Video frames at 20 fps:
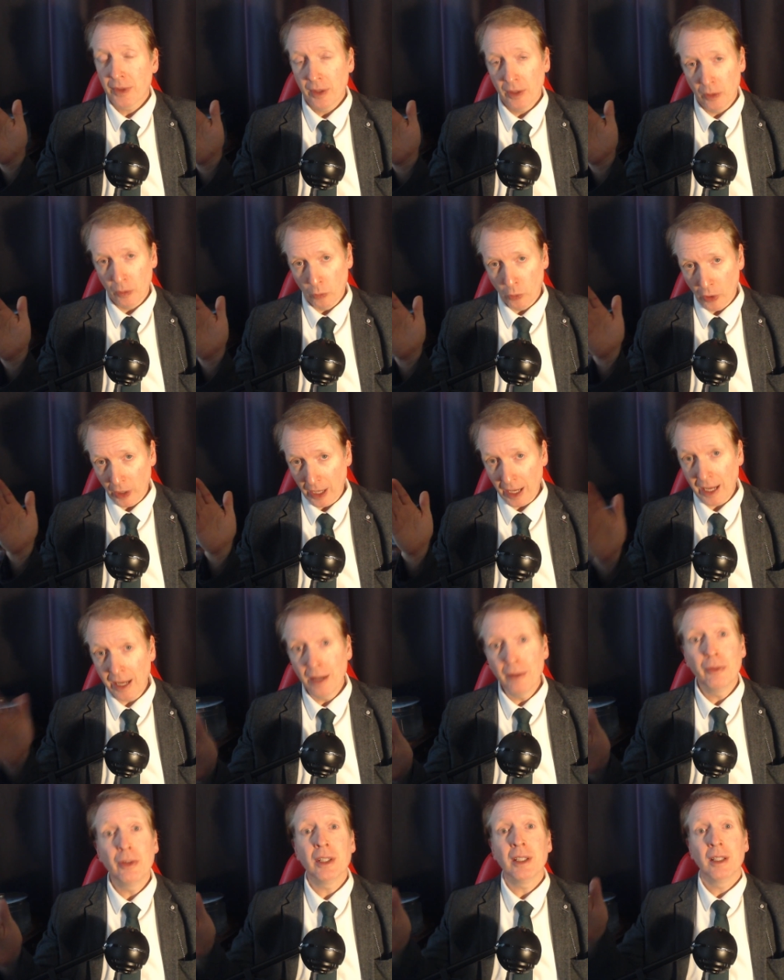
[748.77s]

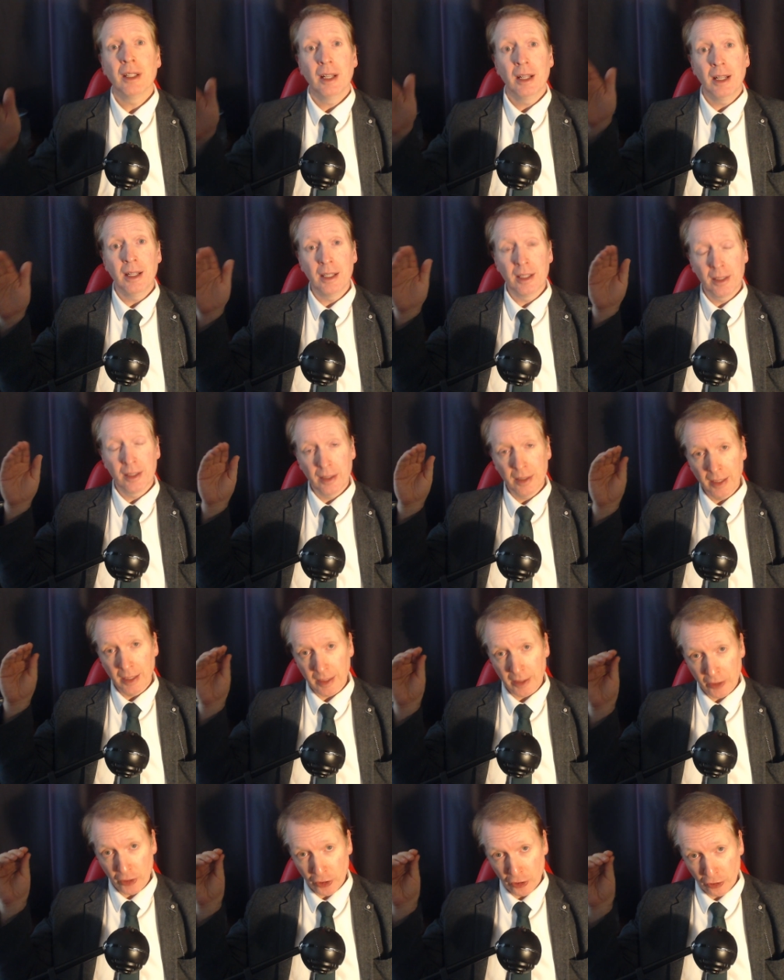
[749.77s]
whatever is the
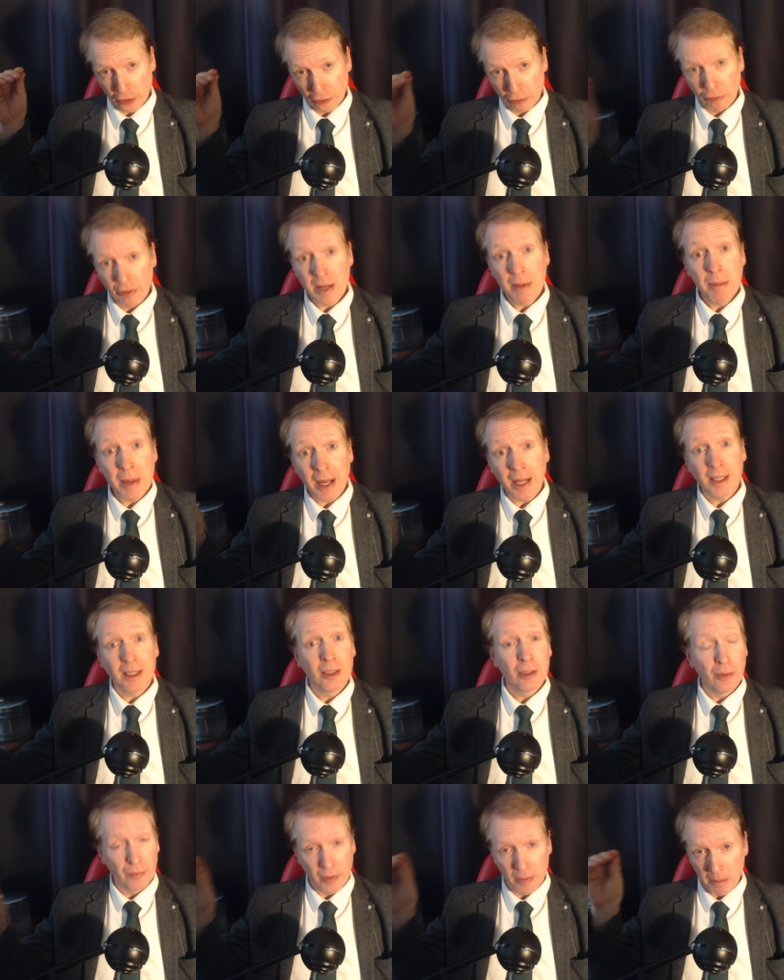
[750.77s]
extreme end
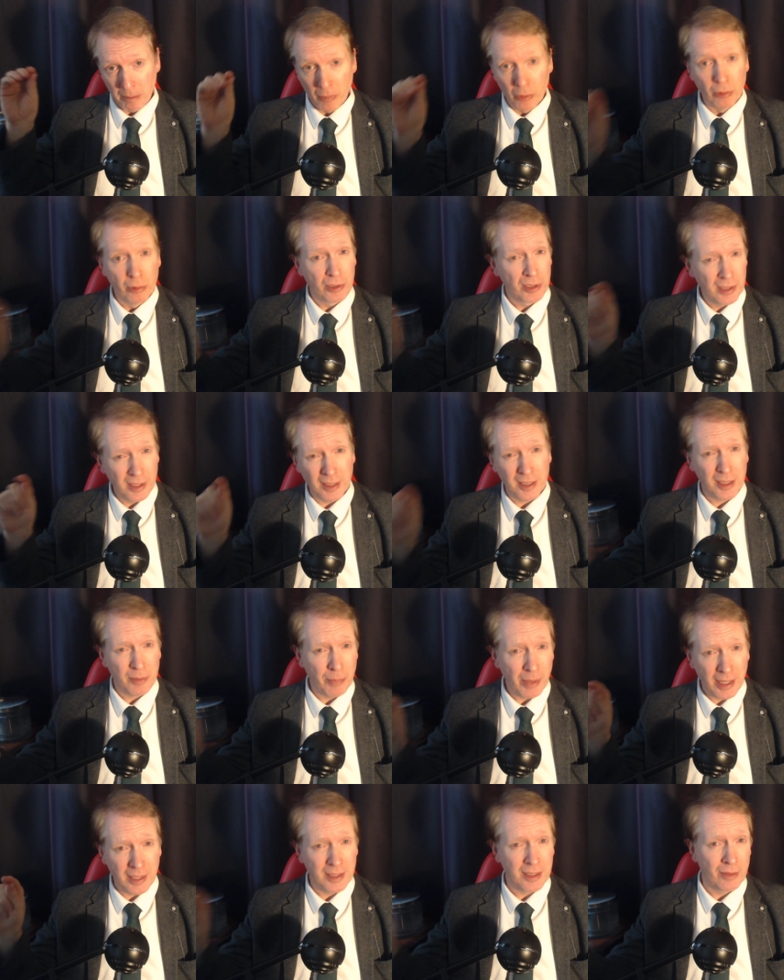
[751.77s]
of the most
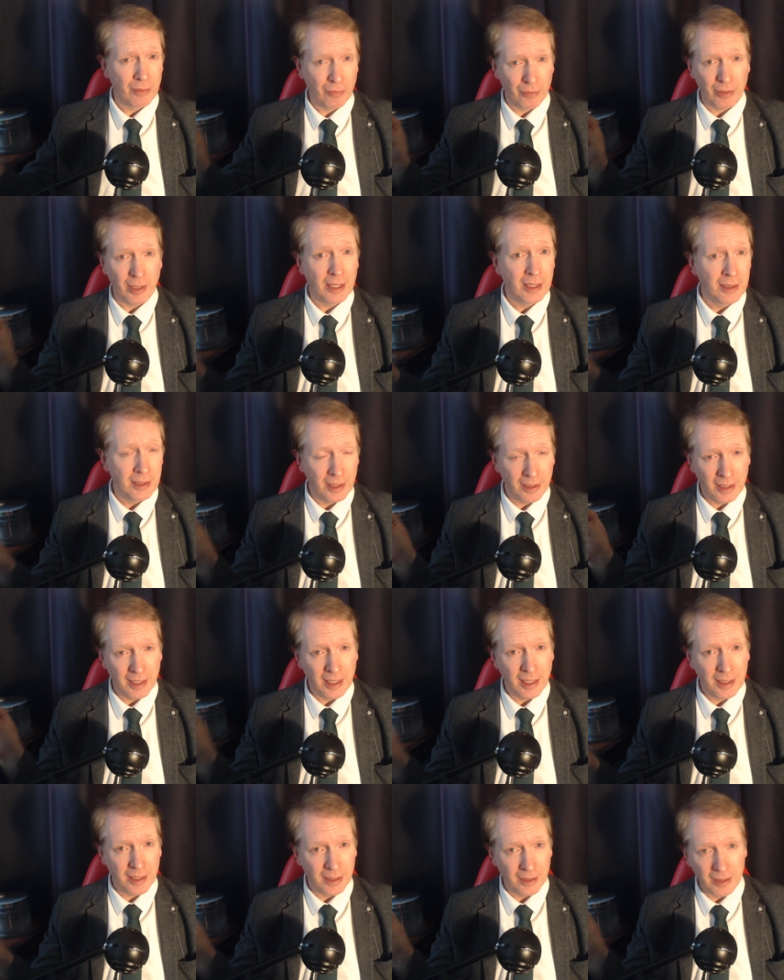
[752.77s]
expensive thing that they
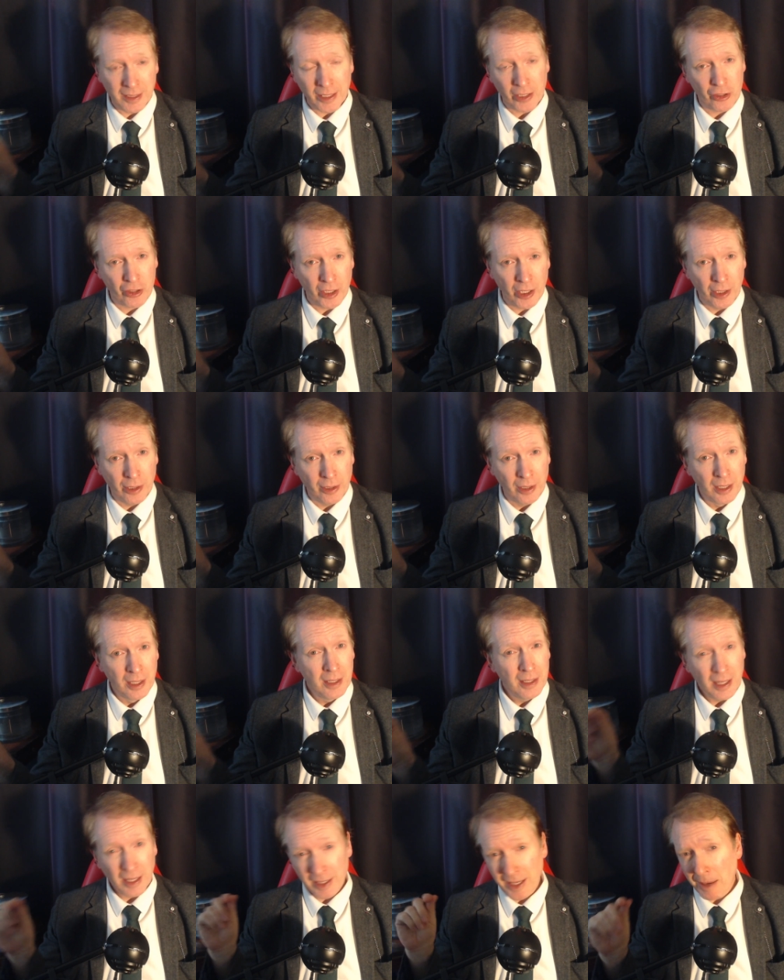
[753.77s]
can dish out,
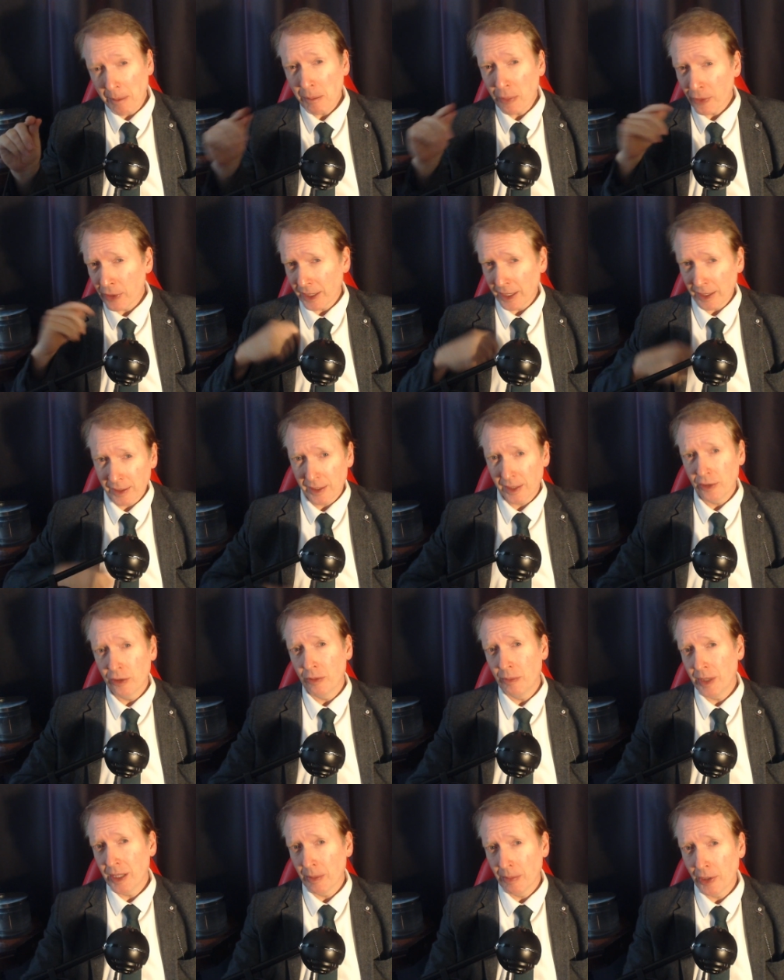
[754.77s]
and I'm predicting it will
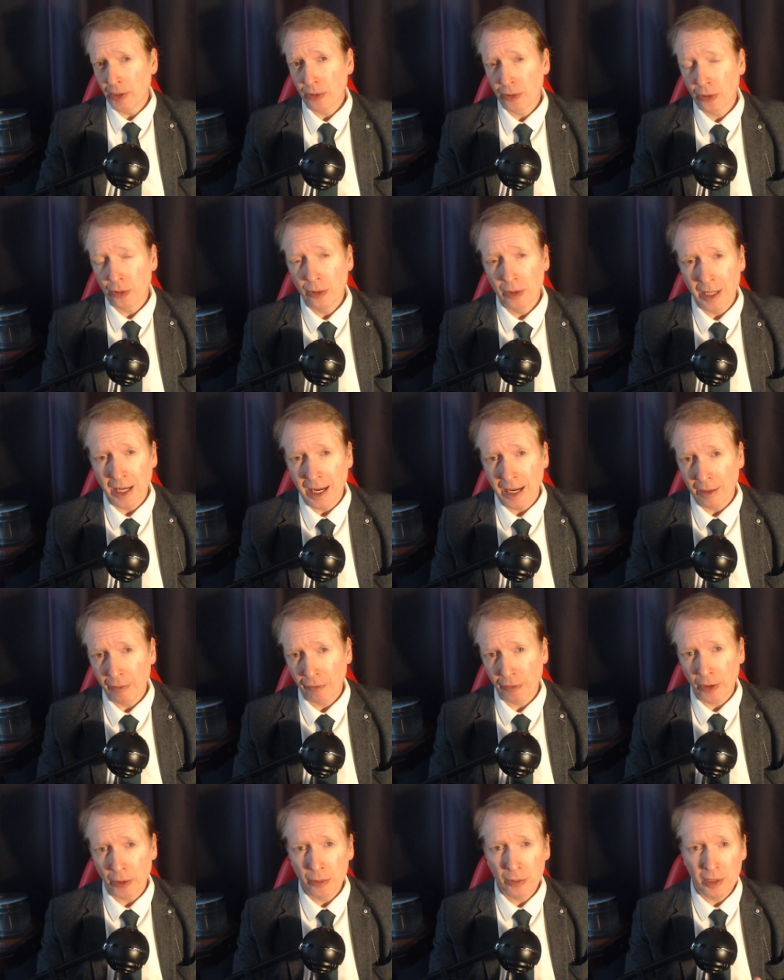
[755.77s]
be about two and a half
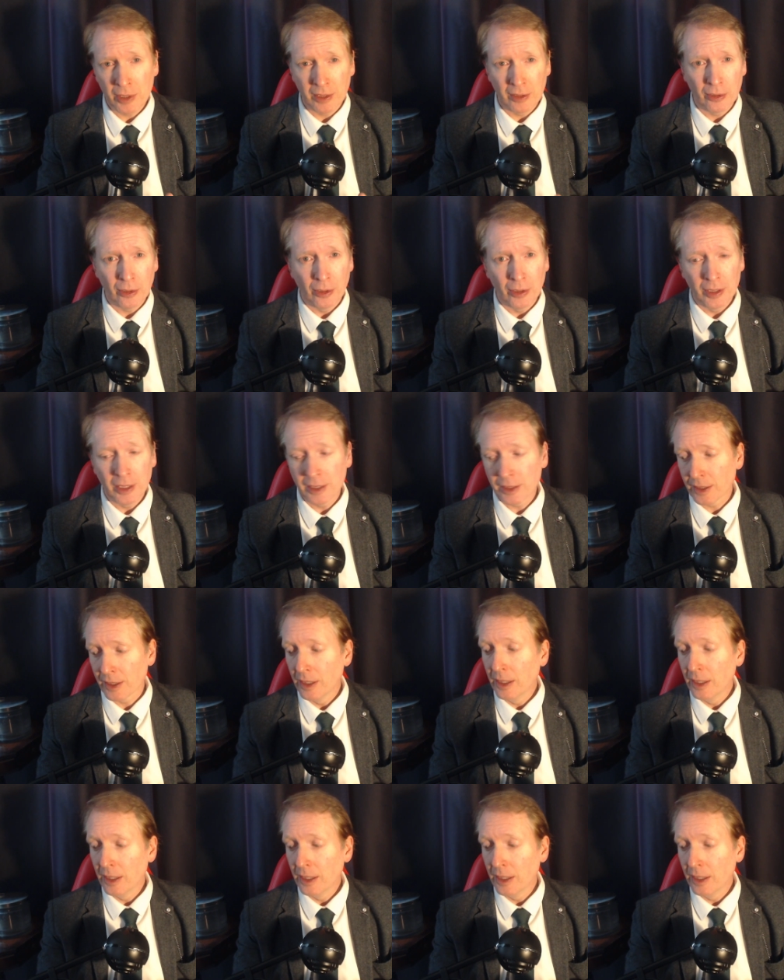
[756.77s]
thousand dollars.